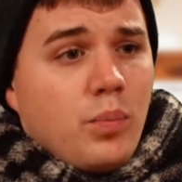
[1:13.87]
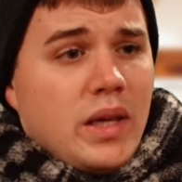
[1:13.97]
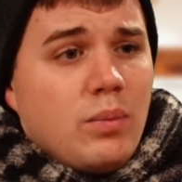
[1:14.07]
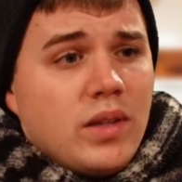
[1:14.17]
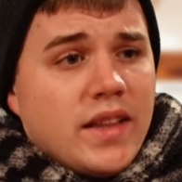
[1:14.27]
the
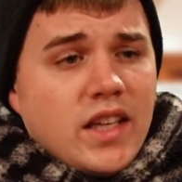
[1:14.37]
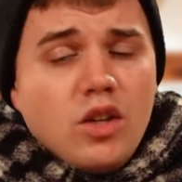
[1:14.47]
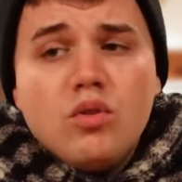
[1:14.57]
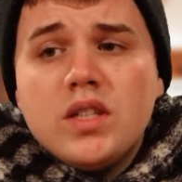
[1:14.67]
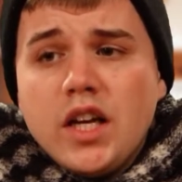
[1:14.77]
people on the
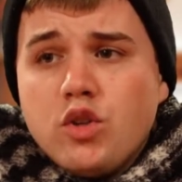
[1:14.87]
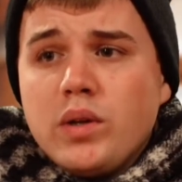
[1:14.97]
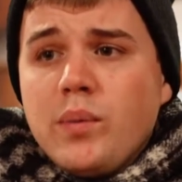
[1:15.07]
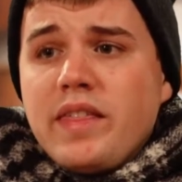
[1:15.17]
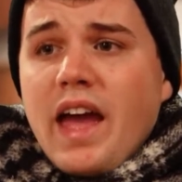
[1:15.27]
news
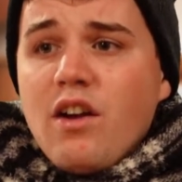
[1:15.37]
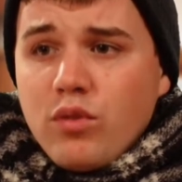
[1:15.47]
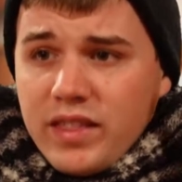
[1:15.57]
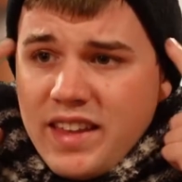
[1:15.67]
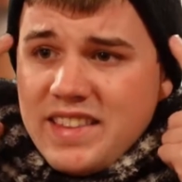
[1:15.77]
agree with
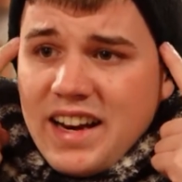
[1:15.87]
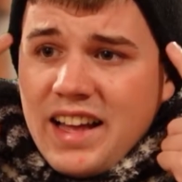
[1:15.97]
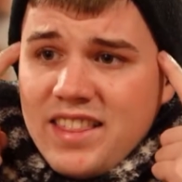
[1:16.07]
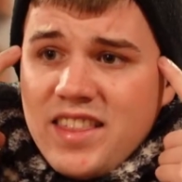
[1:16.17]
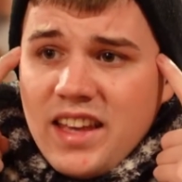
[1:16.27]
everything that
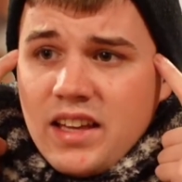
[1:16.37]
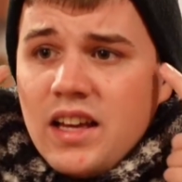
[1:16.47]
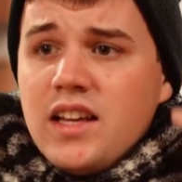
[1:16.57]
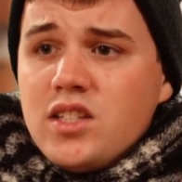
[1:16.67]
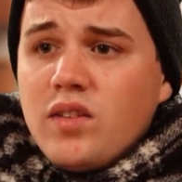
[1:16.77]
I think,
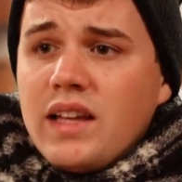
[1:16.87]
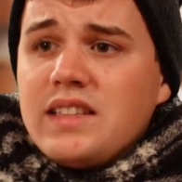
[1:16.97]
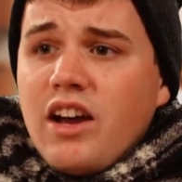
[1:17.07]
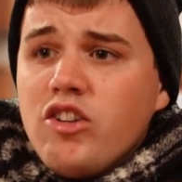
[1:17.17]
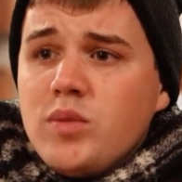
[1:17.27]
so that
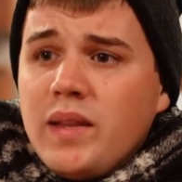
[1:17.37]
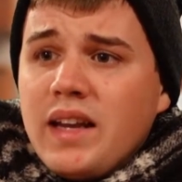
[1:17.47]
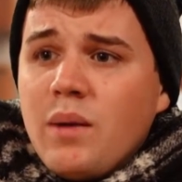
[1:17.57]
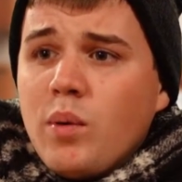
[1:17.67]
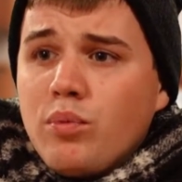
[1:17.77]
tells me
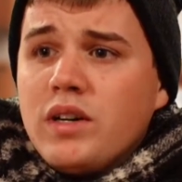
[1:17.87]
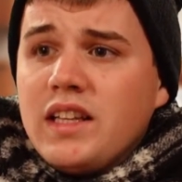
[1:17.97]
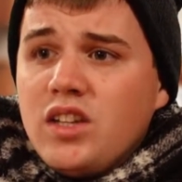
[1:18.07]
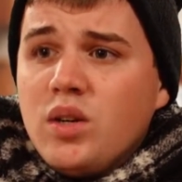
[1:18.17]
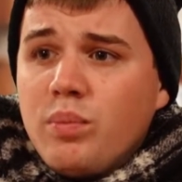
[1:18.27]
that I'm a
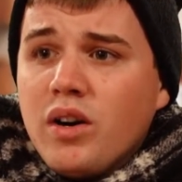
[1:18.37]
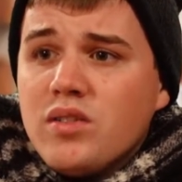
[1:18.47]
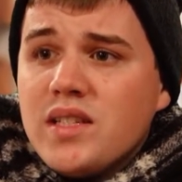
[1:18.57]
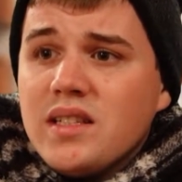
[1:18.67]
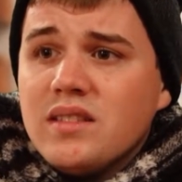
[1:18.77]
pretty good
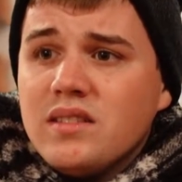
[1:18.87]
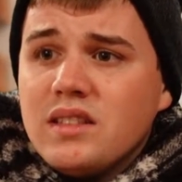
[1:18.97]
person.